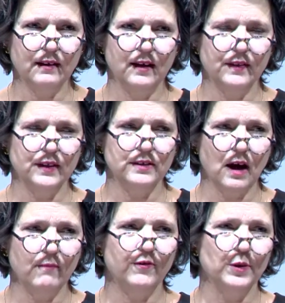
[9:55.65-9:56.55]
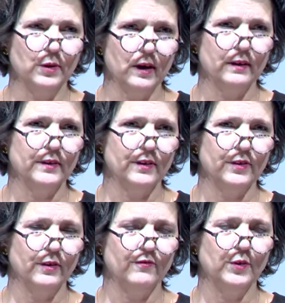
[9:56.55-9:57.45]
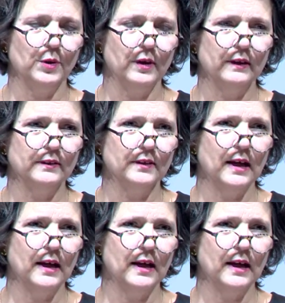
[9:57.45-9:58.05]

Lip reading: on the top floor, the 3rd floor.